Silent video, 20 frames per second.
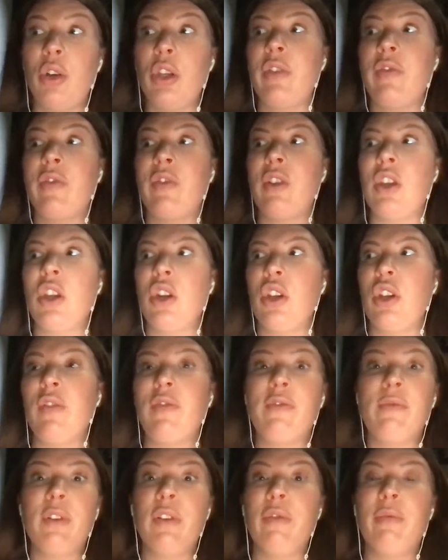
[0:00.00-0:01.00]

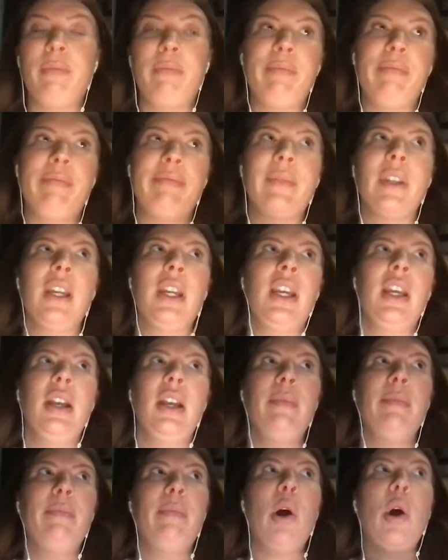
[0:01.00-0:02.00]
you've
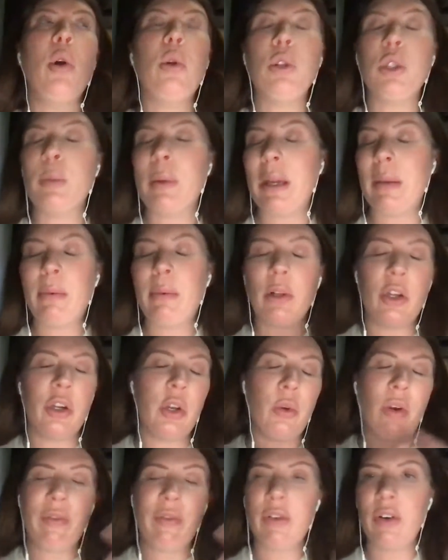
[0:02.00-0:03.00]
pulled people, or
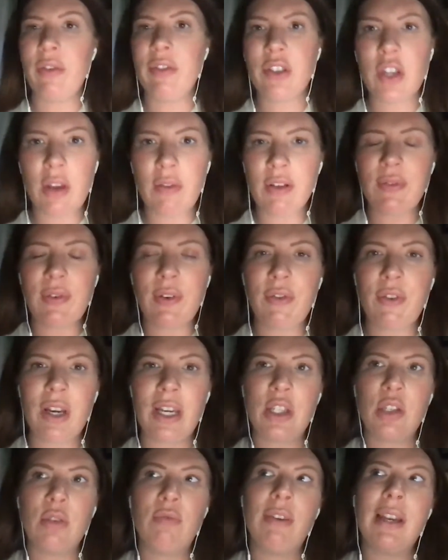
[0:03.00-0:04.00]
you offer a service for
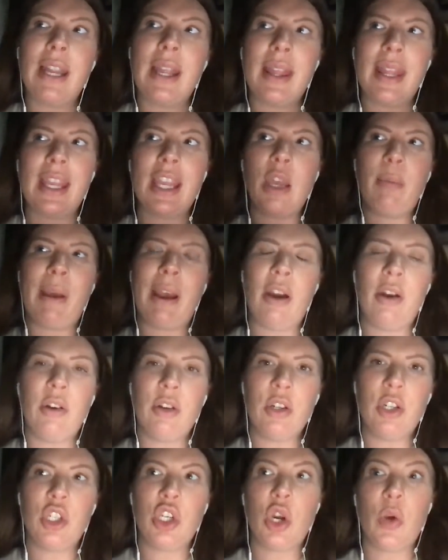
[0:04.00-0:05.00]
free. So really think about
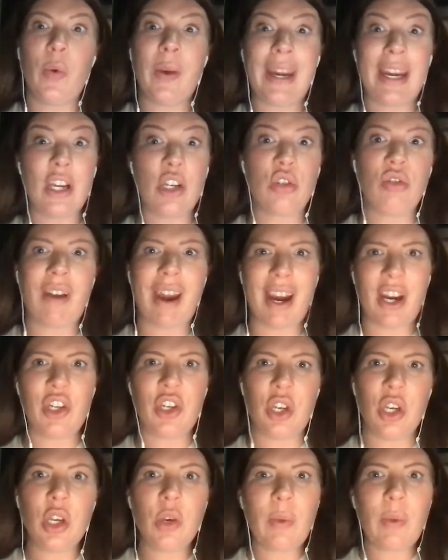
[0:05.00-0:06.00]
showing
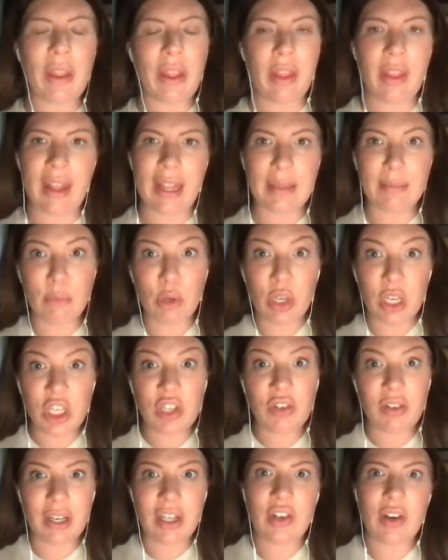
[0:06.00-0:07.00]
traction, whether that's
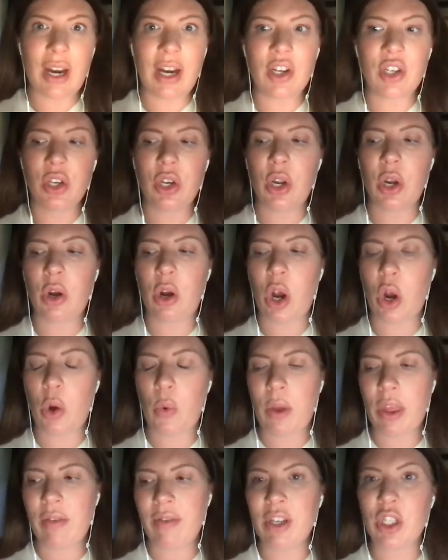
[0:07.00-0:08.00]
monetary traction or
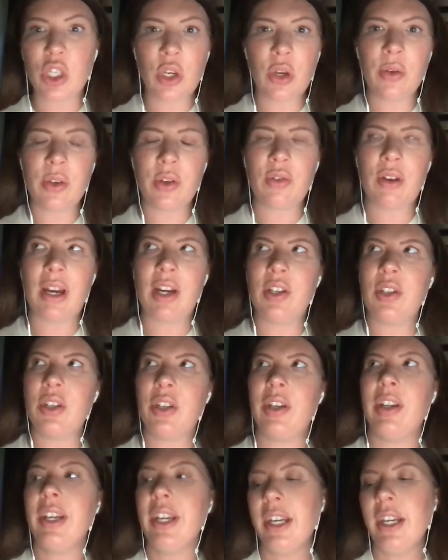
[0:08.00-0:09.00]
whether it's user traction.